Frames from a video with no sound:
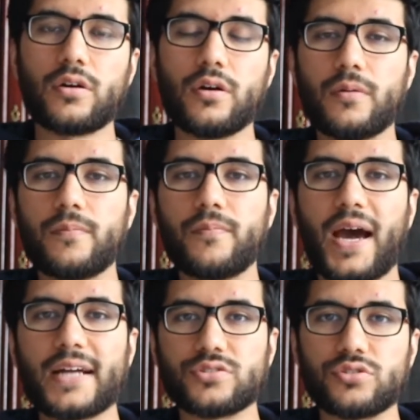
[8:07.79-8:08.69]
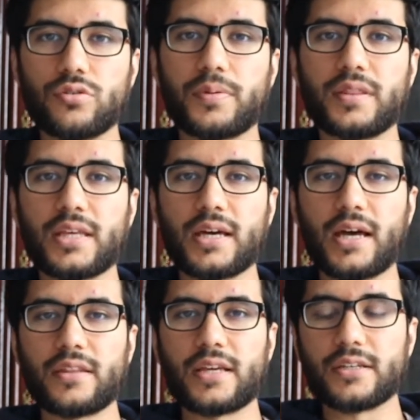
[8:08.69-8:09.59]
adds up
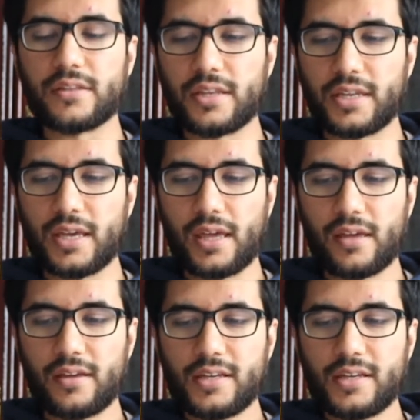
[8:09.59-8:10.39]
at the end of the day.